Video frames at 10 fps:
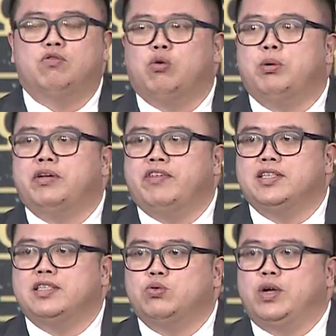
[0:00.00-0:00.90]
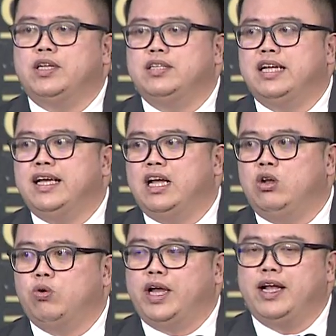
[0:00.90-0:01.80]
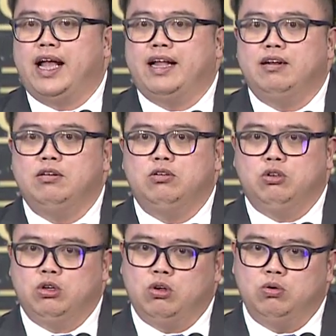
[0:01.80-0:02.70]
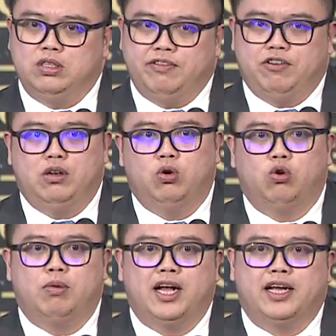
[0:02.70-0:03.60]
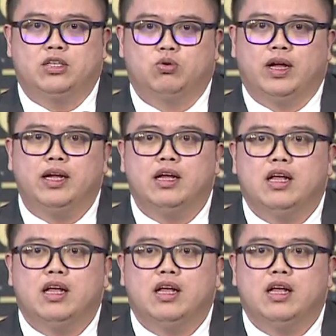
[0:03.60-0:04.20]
of global investors, when they are looking at, you know, different local markets, right,